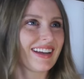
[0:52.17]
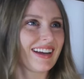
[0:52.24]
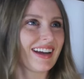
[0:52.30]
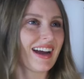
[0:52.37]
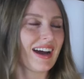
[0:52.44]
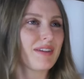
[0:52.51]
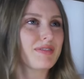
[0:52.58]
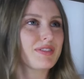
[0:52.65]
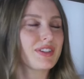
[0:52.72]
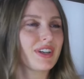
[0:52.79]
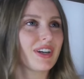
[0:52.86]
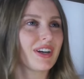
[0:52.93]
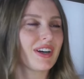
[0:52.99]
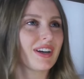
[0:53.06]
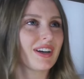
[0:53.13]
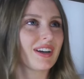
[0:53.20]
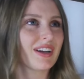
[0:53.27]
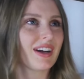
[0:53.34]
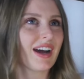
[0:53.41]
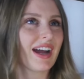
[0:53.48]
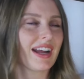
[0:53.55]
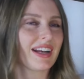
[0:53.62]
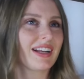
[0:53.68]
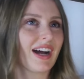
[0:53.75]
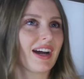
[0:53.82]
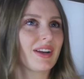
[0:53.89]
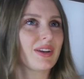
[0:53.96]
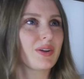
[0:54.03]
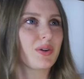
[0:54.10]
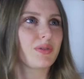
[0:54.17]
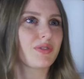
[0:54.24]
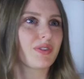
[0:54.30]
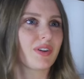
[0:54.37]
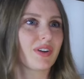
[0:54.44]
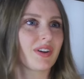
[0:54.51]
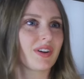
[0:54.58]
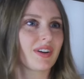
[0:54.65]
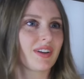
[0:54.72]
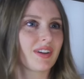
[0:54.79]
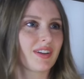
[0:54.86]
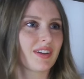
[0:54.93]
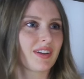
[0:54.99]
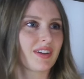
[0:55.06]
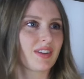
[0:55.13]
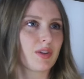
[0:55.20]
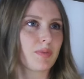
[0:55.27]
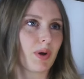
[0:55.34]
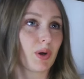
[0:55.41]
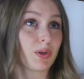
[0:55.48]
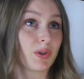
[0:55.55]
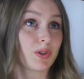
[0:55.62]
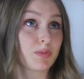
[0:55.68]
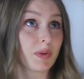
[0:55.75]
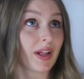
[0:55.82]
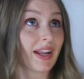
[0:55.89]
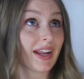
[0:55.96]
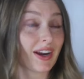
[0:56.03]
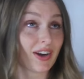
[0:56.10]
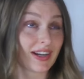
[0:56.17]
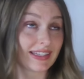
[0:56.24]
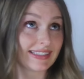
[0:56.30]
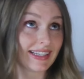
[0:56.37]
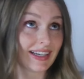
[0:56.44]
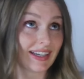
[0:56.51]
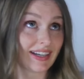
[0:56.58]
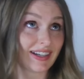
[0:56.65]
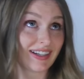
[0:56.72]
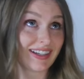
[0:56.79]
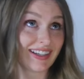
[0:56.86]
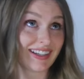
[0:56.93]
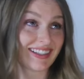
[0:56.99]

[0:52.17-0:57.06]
After I had gotten over the Polo's blonde hair in Indiana,